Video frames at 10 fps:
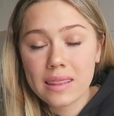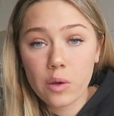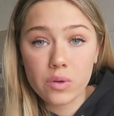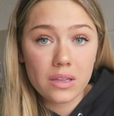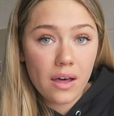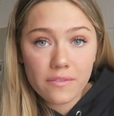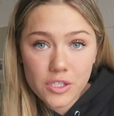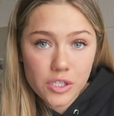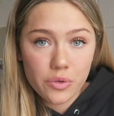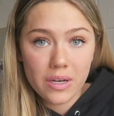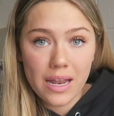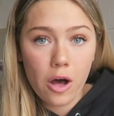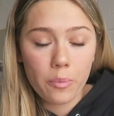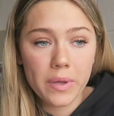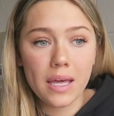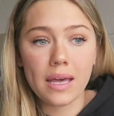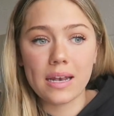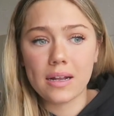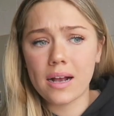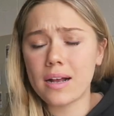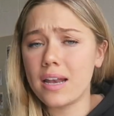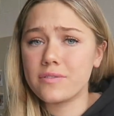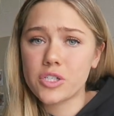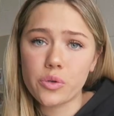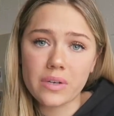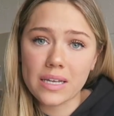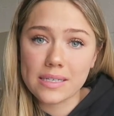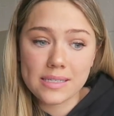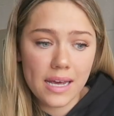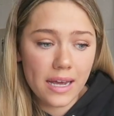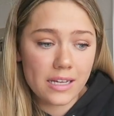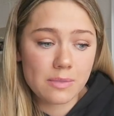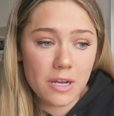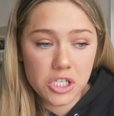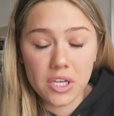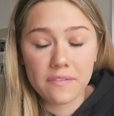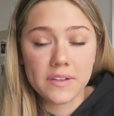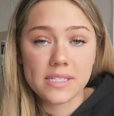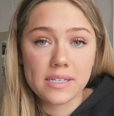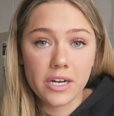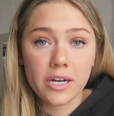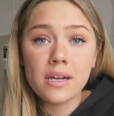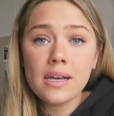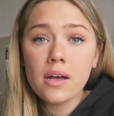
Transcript: they would love a student helping and kind of student insight, especially if it's near